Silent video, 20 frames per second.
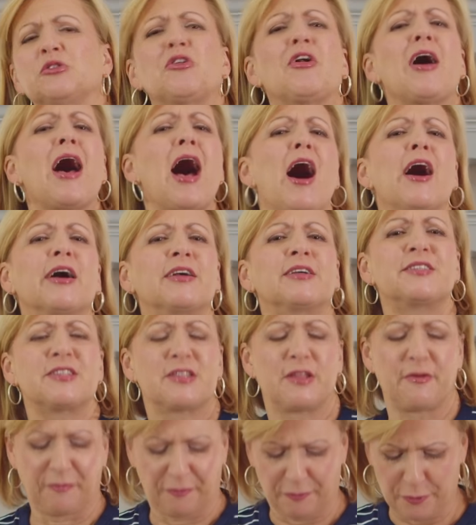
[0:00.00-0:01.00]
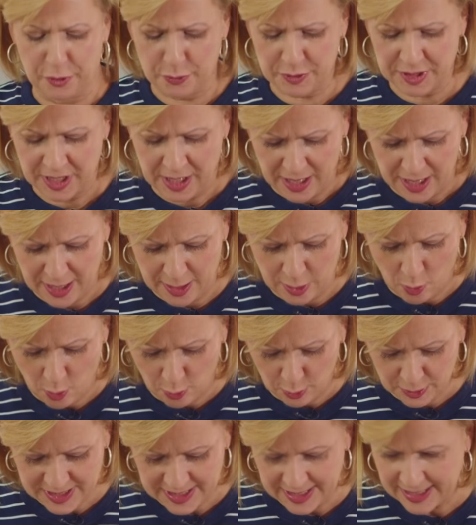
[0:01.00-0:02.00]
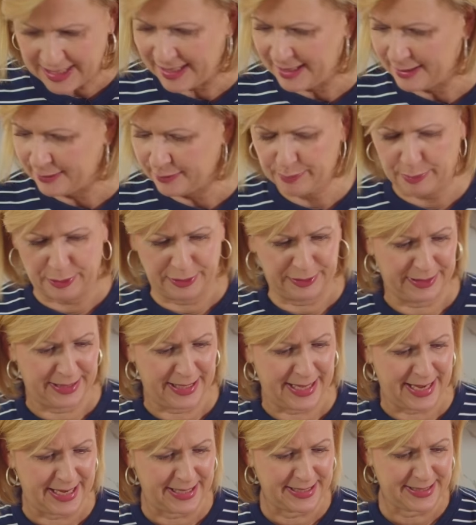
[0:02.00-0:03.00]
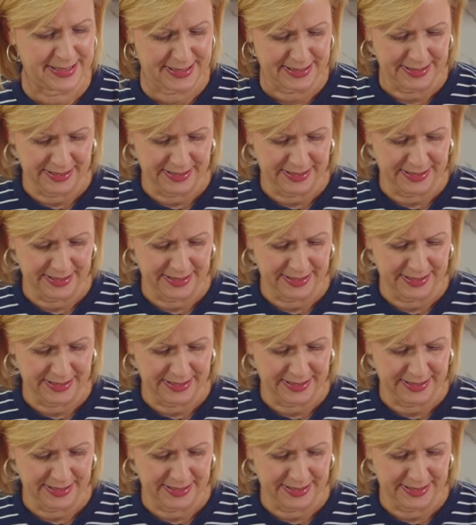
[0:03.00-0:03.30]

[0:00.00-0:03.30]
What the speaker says: of hugs the fruit and holds it in place.